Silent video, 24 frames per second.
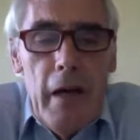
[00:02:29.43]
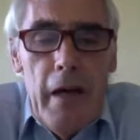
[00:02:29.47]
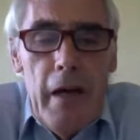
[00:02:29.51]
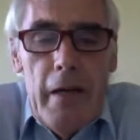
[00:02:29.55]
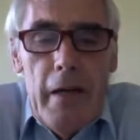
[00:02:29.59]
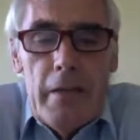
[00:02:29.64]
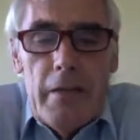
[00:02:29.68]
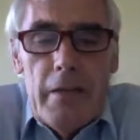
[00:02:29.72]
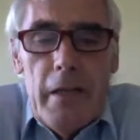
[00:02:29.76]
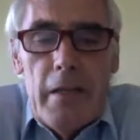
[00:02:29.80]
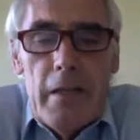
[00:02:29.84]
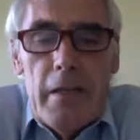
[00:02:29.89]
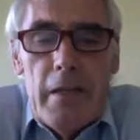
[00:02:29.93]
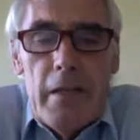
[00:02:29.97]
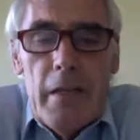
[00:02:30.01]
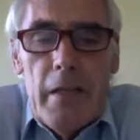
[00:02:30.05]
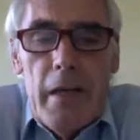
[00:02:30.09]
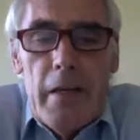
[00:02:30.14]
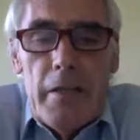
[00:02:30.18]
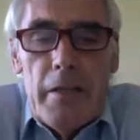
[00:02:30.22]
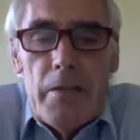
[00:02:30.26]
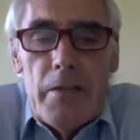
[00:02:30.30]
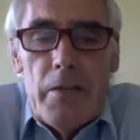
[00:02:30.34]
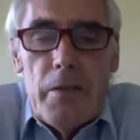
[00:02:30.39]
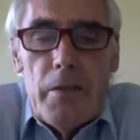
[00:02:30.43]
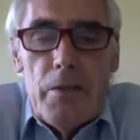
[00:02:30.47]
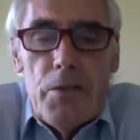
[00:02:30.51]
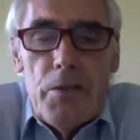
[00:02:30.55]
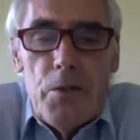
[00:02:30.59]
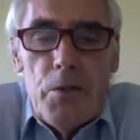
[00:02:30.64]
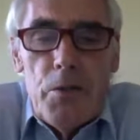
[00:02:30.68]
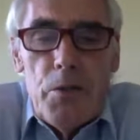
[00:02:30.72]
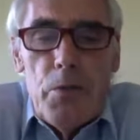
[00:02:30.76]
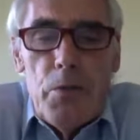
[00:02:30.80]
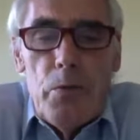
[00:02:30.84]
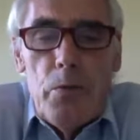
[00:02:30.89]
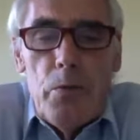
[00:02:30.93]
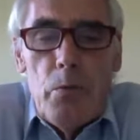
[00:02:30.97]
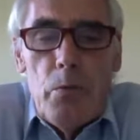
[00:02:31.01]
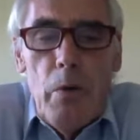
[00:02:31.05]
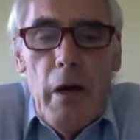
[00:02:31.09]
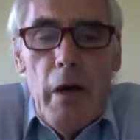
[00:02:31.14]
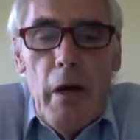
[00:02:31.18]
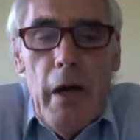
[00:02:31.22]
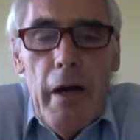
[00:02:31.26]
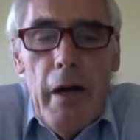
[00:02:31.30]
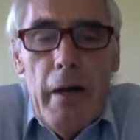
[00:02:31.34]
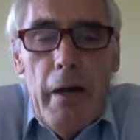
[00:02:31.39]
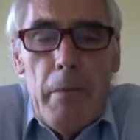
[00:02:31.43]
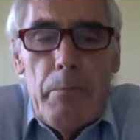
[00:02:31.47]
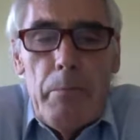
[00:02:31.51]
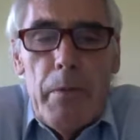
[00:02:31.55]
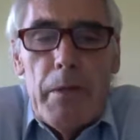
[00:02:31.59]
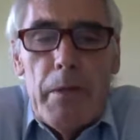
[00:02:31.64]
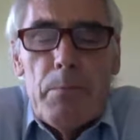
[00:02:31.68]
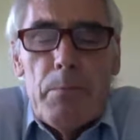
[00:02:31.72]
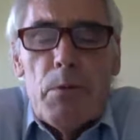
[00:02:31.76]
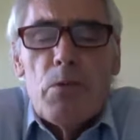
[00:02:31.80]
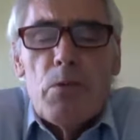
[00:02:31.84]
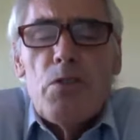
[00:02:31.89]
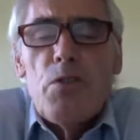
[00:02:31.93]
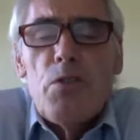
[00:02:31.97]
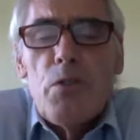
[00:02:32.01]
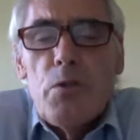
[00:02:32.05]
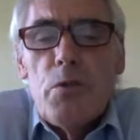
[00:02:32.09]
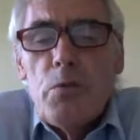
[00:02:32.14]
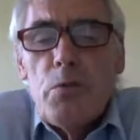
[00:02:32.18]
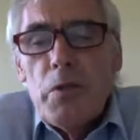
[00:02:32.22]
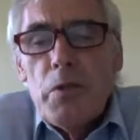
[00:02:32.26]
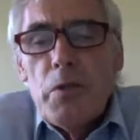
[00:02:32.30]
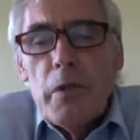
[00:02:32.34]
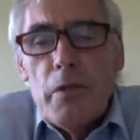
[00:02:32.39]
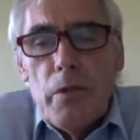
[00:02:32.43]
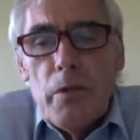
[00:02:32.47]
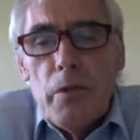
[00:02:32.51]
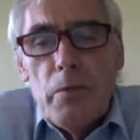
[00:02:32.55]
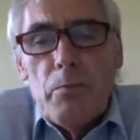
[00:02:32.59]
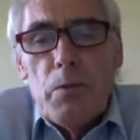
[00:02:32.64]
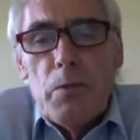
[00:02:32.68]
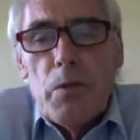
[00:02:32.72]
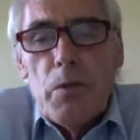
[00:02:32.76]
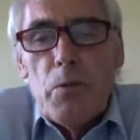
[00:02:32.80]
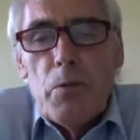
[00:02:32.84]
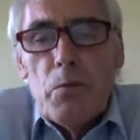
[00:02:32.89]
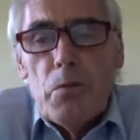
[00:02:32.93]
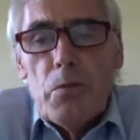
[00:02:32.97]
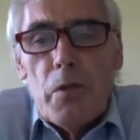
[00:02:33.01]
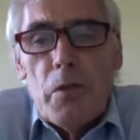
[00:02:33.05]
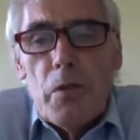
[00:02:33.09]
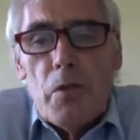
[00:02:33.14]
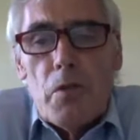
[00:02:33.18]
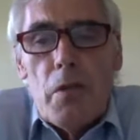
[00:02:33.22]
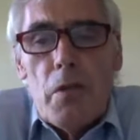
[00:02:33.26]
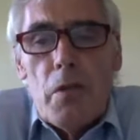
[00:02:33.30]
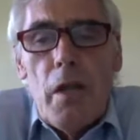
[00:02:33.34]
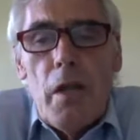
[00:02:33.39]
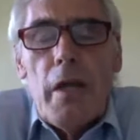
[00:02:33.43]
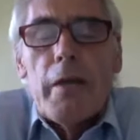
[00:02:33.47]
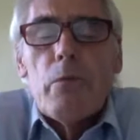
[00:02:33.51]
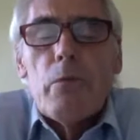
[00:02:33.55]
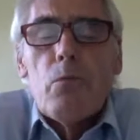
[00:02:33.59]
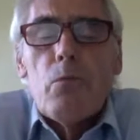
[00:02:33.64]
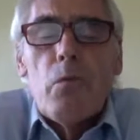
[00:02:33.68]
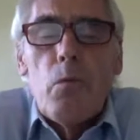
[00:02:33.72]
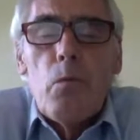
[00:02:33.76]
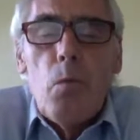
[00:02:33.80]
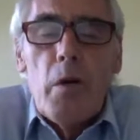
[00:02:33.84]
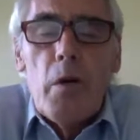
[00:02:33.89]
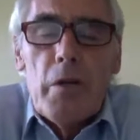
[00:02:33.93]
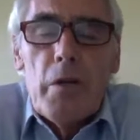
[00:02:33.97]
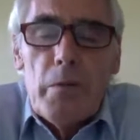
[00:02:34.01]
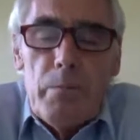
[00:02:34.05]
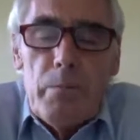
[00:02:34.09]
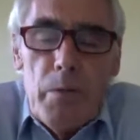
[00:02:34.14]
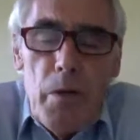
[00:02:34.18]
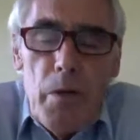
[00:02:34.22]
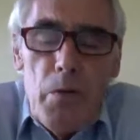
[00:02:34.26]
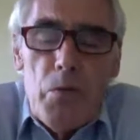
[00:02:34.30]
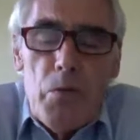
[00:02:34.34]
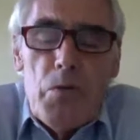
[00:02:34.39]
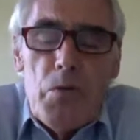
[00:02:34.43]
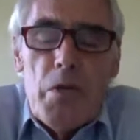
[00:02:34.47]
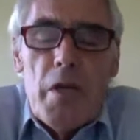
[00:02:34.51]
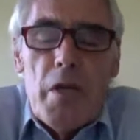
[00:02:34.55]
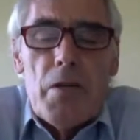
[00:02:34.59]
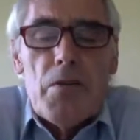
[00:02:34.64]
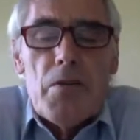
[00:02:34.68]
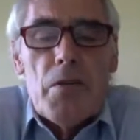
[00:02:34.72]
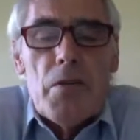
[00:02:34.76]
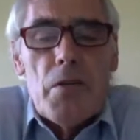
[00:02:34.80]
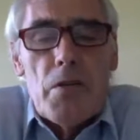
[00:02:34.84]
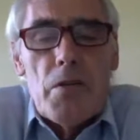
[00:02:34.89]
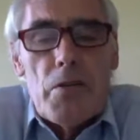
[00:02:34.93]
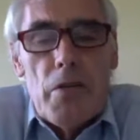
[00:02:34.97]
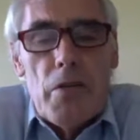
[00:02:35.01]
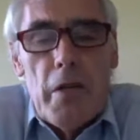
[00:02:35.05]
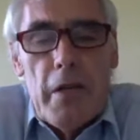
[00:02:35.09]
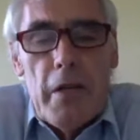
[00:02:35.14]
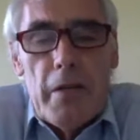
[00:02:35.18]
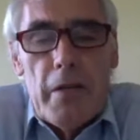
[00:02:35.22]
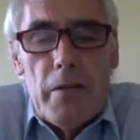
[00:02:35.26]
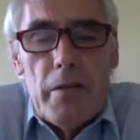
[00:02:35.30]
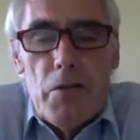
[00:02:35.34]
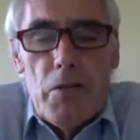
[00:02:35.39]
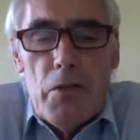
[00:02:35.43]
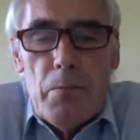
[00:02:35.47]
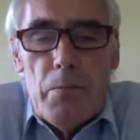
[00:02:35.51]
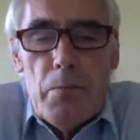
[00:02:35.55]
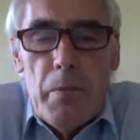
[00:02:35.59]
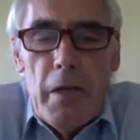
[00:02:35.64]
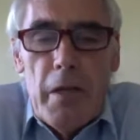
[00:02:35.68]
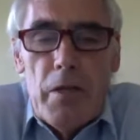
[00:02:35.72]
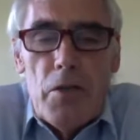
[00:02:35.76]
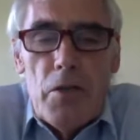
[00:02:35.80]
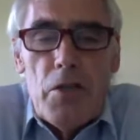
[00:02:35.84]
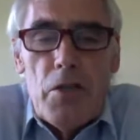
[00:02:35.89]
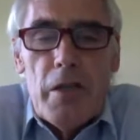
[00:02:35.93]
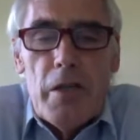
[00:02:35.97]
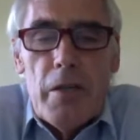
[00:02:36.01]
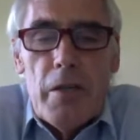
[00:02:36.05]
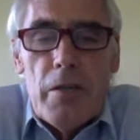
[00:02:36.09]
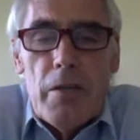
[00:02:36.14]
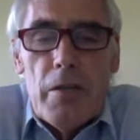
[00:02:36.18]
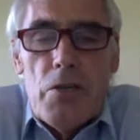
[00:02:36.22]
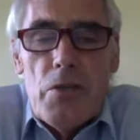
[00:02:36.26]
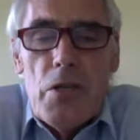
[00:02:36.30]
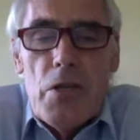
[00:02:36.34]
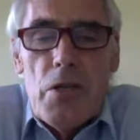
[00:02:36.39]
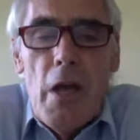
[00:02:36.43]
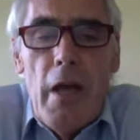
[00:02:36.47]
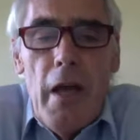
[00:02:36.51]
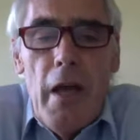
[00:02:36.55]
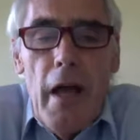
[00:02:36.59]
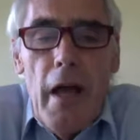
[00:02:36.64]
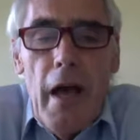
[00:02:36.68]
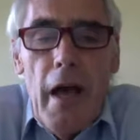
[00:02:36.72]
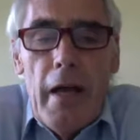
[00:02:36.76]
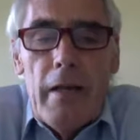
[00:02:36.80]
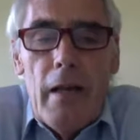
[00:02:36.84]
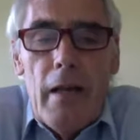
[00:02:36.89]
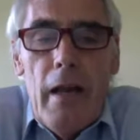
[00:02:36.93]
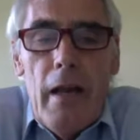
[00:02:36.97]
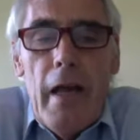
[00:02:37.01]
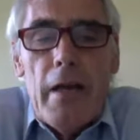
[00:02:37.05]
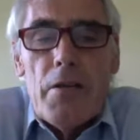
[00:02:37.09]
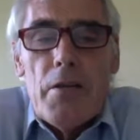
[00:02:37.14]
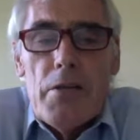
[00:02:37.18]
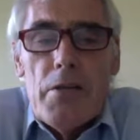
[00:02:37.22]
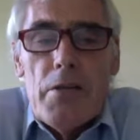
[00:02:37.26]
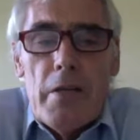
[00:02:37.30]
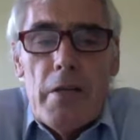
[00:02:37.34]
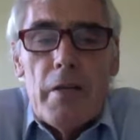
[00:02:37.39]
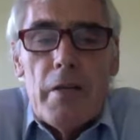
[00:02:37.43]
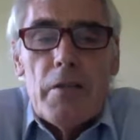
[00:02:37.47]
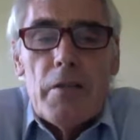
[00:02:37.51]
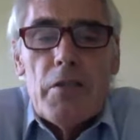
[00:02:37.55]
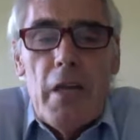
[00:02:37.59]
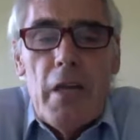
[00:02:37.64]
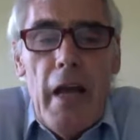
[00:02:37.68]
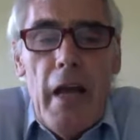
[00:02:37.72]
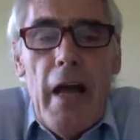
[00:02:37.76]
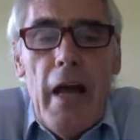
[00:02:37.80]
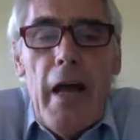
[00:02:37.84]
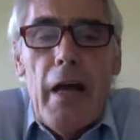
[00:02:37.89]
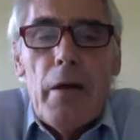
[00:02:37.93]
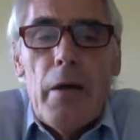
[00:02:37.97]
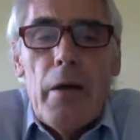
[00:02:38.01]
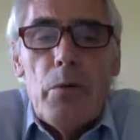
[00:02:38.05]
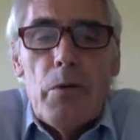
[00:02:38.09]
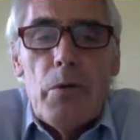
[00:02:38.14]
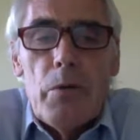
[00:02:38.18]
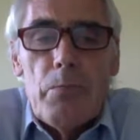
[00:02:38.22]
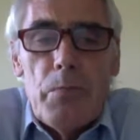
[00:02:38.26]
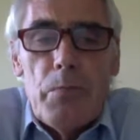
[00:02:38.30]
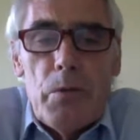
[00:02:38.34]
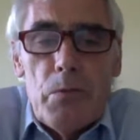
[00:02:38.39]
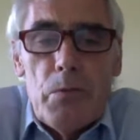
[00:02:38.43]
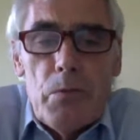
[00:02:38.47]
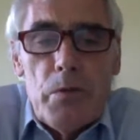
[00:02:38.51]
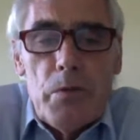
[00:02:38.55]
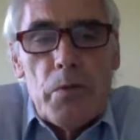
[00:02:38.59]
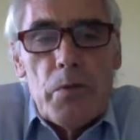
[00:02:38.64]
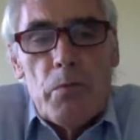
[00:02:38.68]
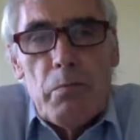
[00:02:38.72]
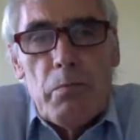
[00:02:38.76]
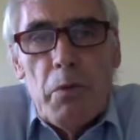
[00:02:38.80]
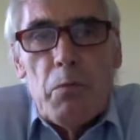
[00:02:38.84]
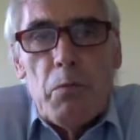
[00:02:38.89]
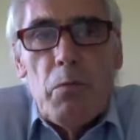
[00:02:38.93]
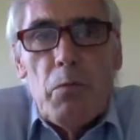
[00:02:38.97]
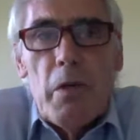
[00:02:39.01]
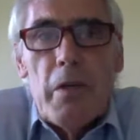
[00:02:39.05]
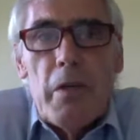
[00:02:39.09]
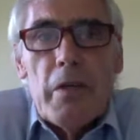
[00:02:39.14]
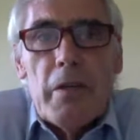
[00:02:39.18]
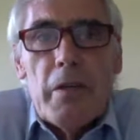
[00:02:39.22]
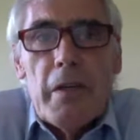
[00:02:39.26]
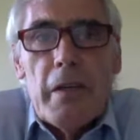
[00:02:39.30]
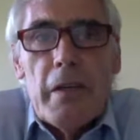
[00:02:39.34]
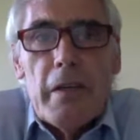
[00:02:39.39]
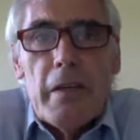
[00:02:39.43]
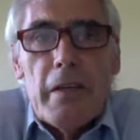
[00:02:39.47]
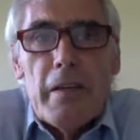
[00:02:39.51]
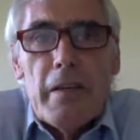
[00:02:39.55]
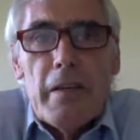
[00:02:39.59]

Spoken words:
dedicated to people using computers like word processors and spreadsheets, and less into how computers were working.